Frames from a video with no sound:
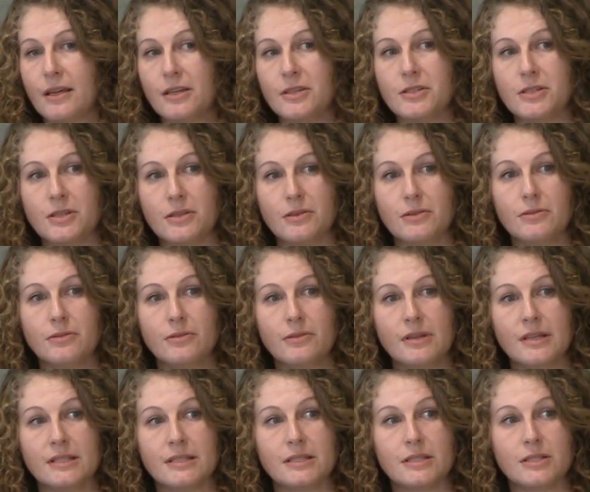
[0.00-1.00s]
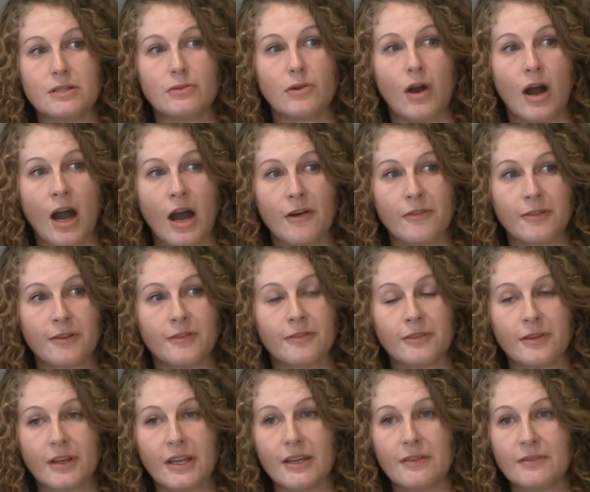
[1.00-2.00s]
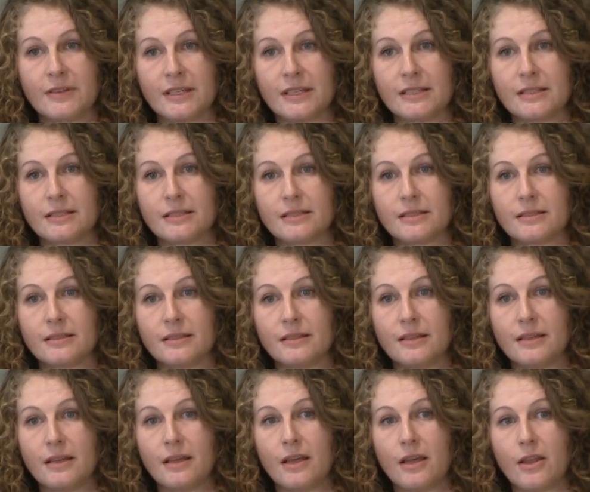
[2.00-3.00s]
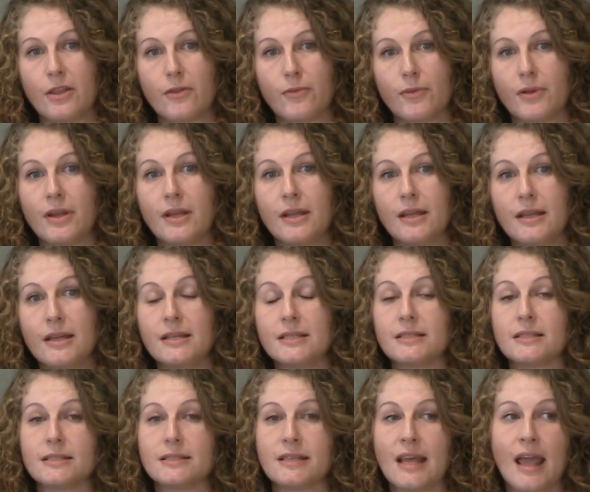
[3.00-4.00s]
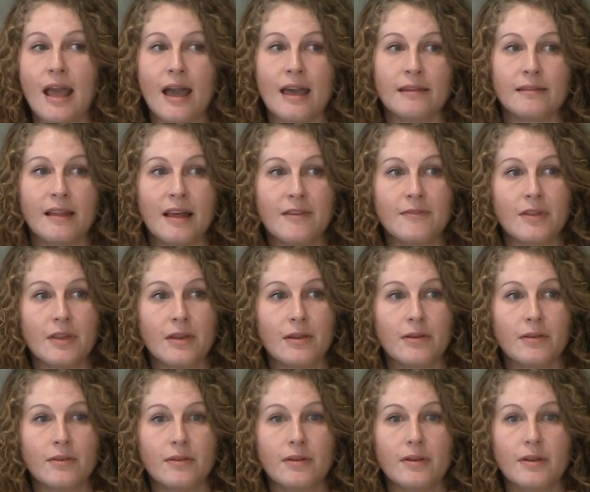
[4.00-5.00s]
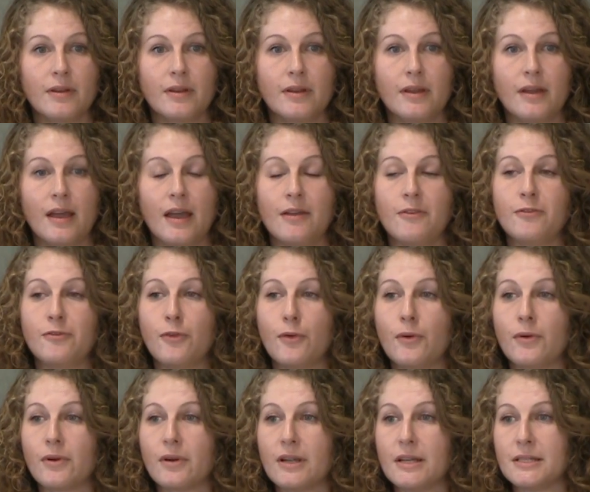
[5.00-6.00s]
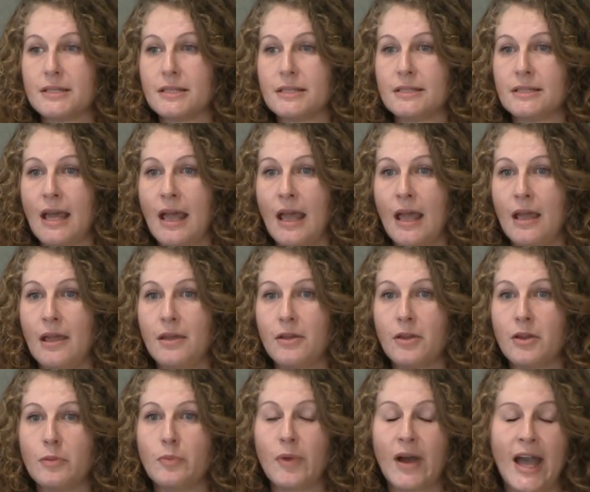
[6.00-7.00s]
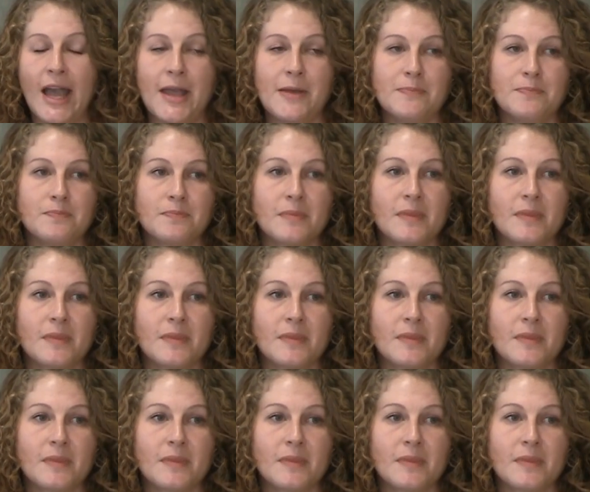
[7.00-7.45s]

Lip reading: 2 is to offer forgiveness. 3 is to say, "I love you." And 4 is to say goodbye.